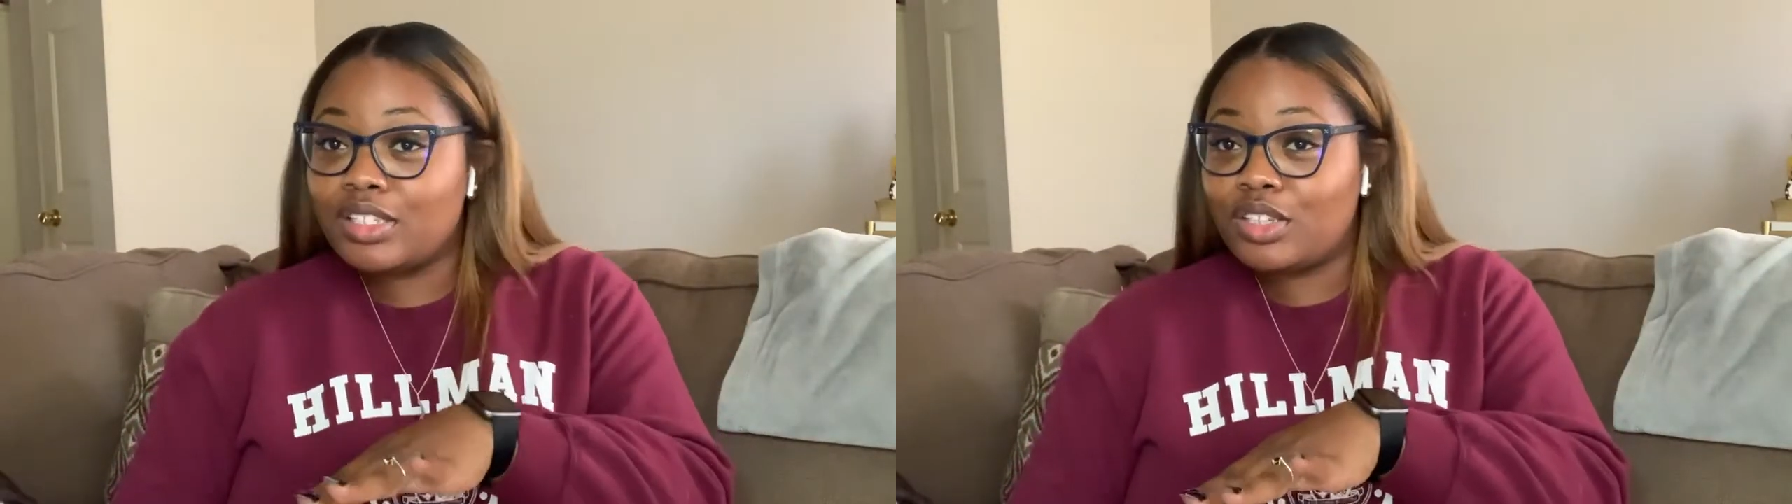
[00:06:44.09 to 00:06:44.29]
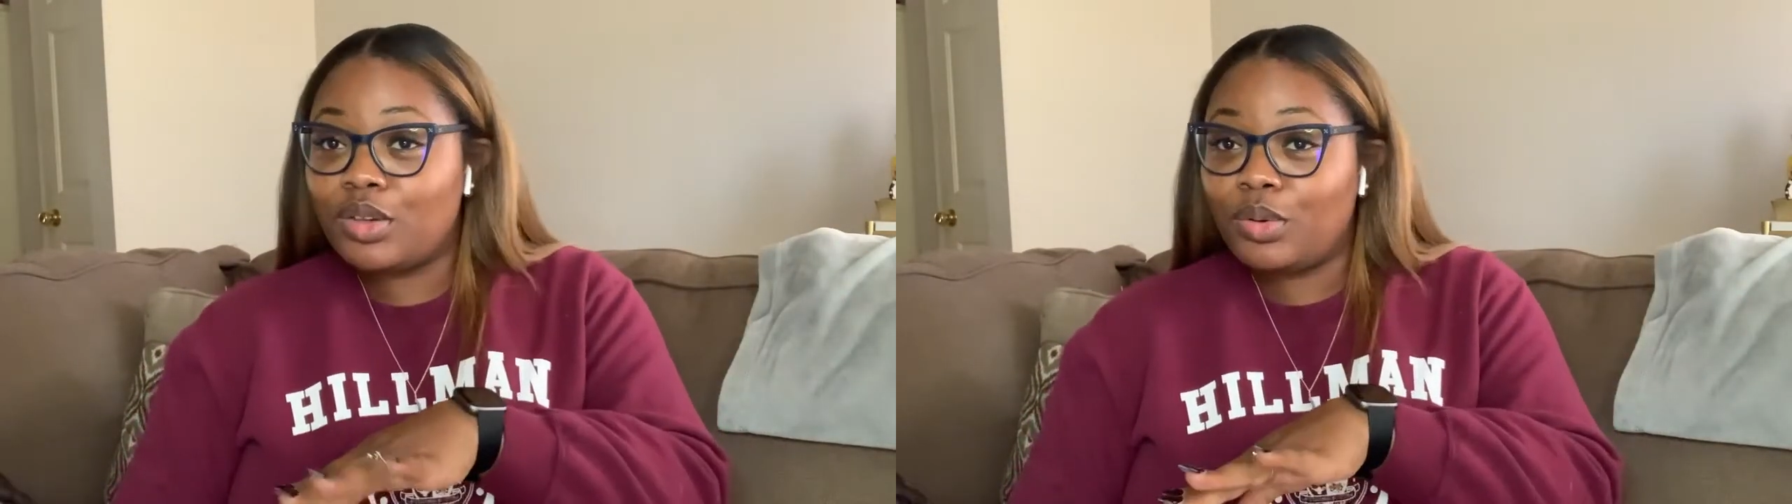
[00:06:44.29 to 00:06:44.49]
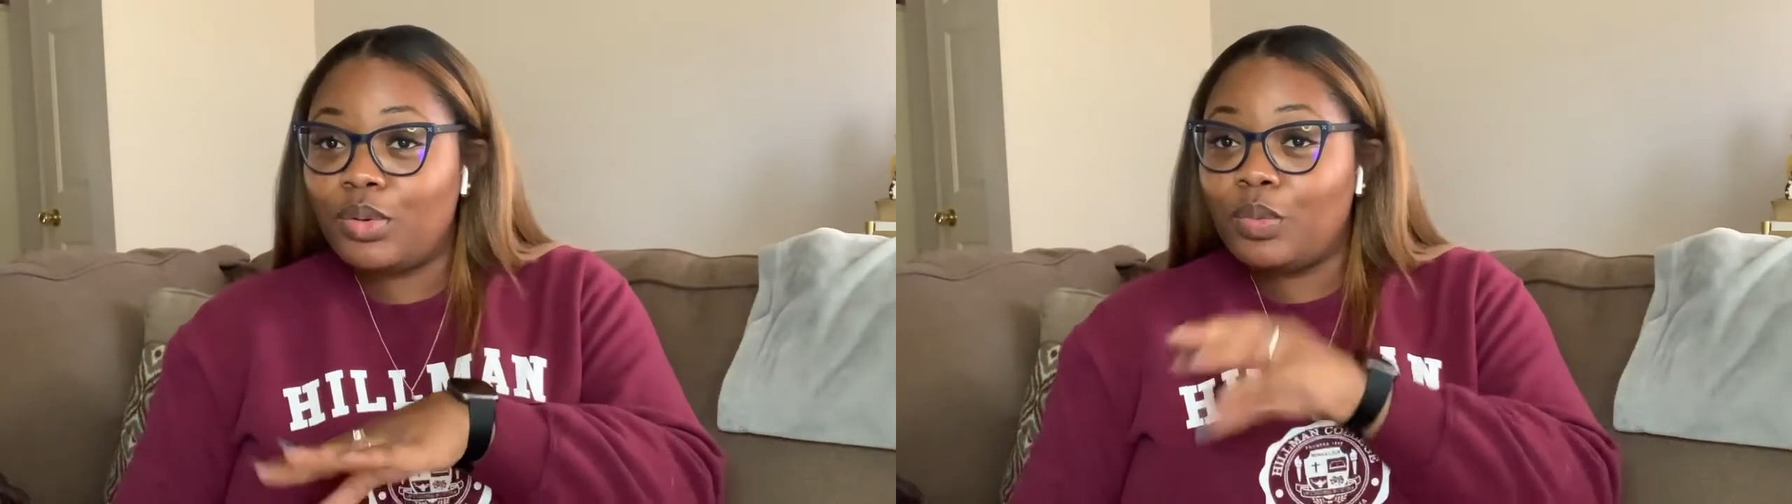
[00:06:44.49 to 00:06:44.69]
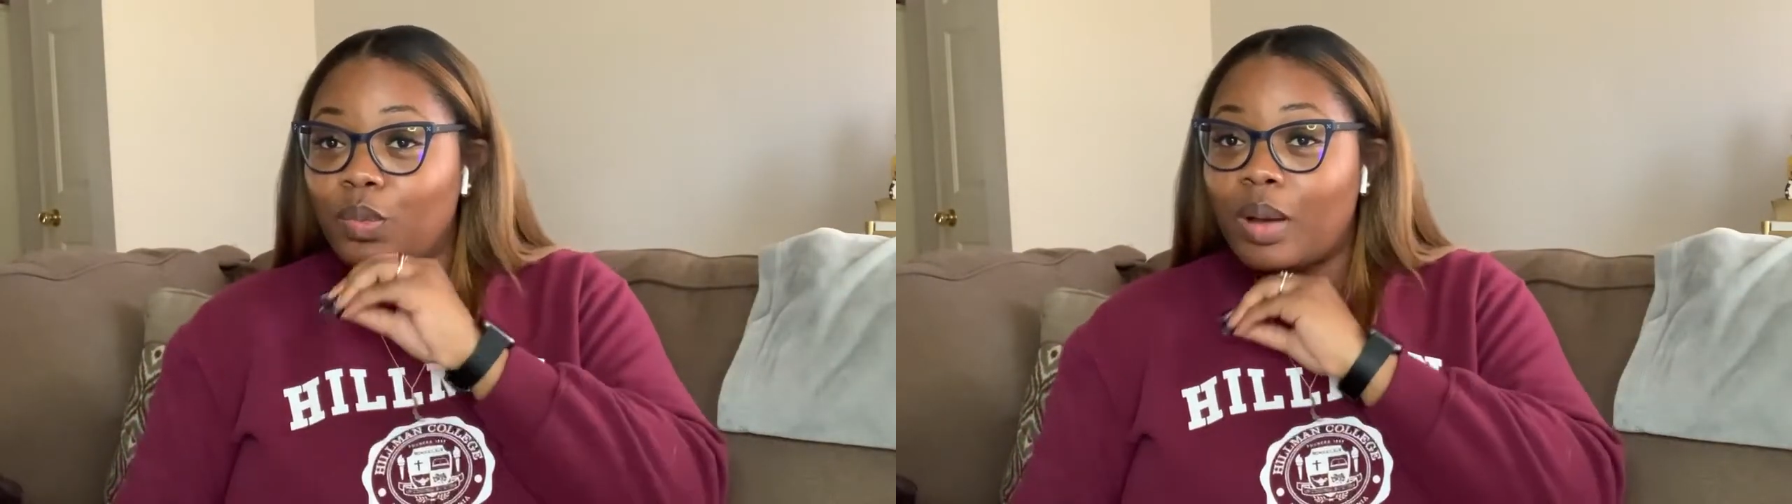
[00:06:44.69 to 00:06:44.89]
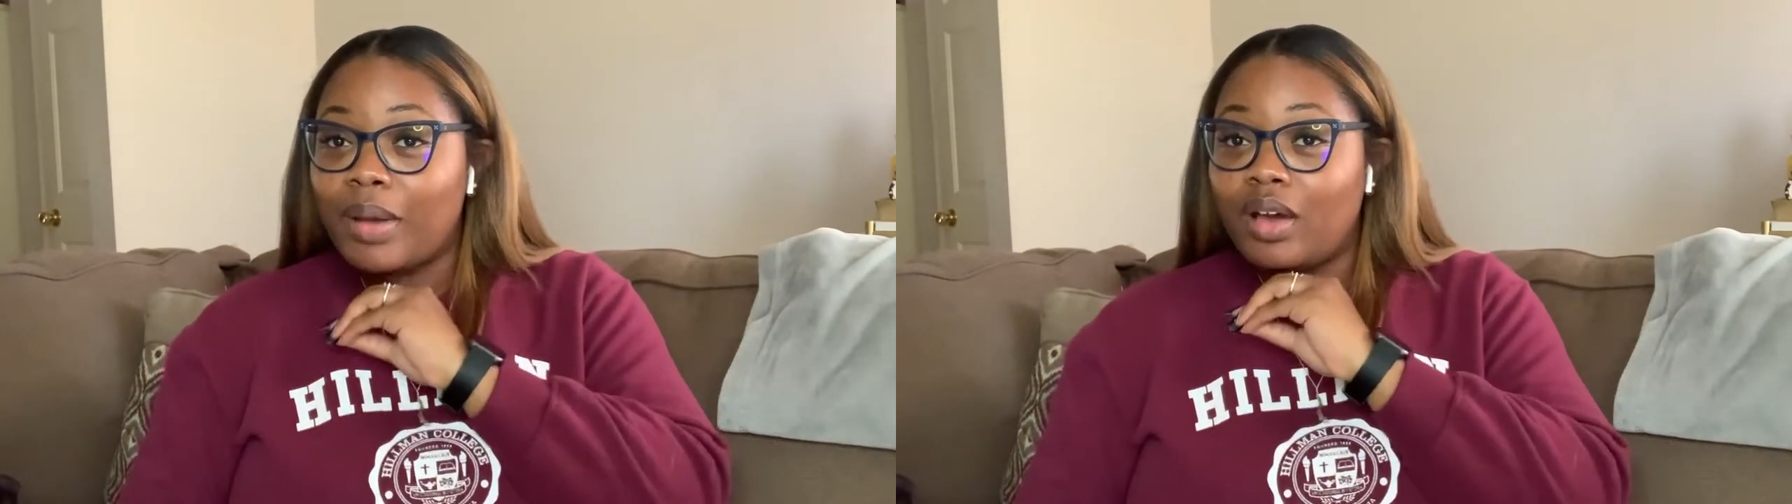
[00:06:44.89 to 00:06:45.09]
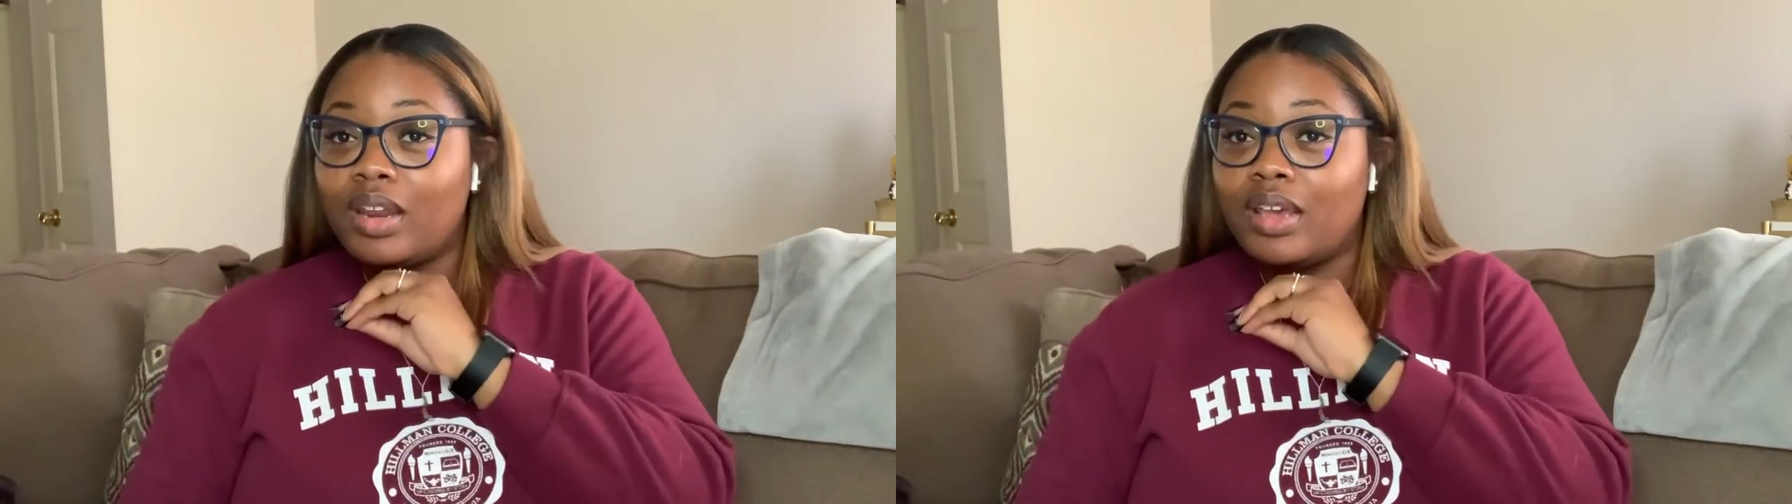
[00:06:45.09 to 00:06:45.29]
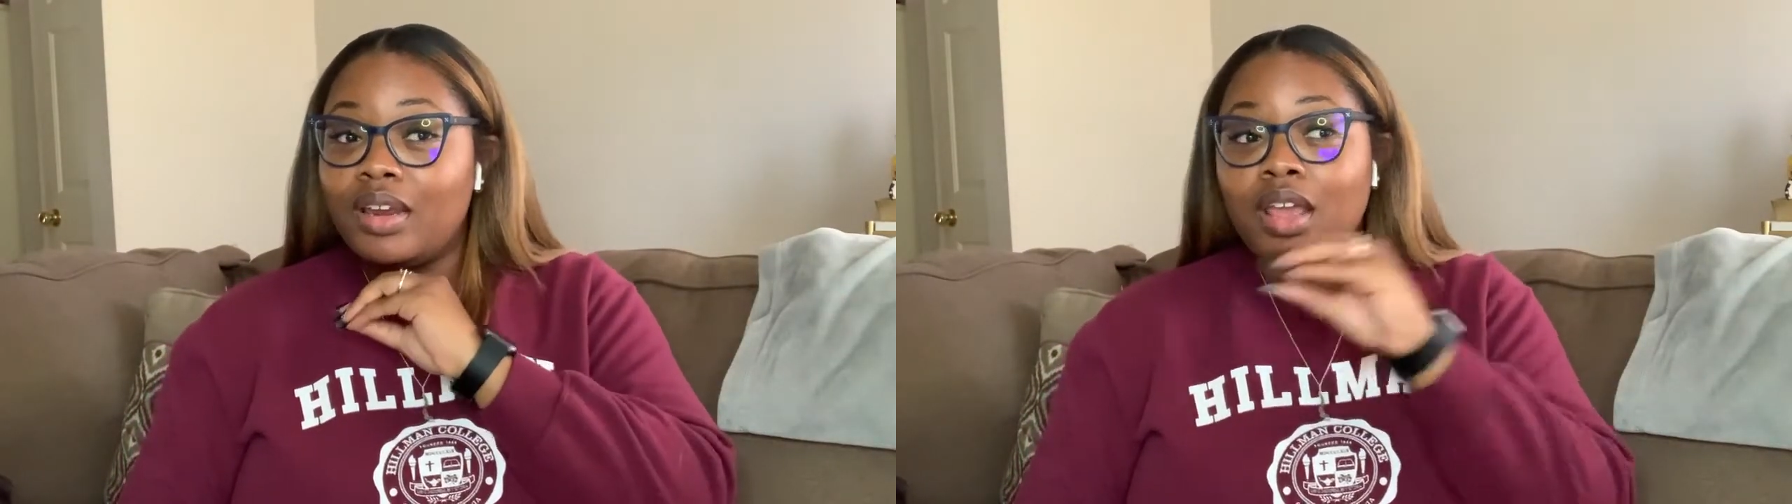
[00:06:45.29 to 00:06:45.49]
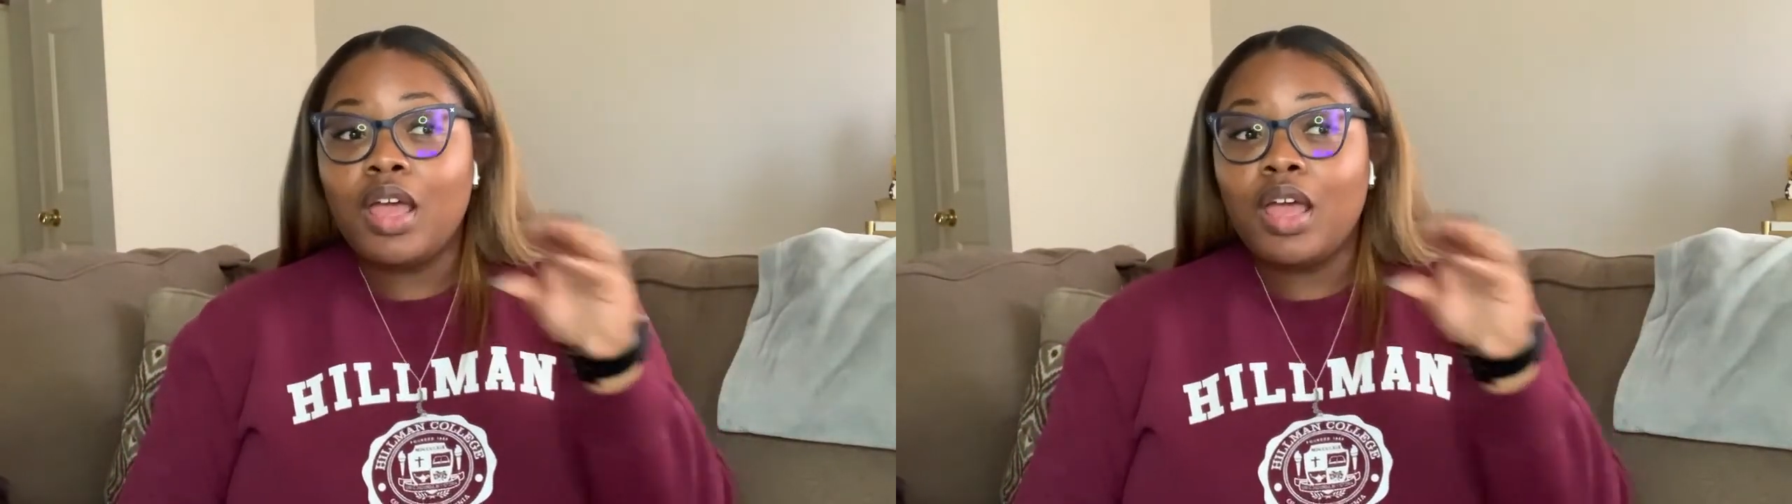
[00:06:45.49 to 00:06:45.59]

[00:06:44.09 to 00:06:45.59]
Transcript: you about it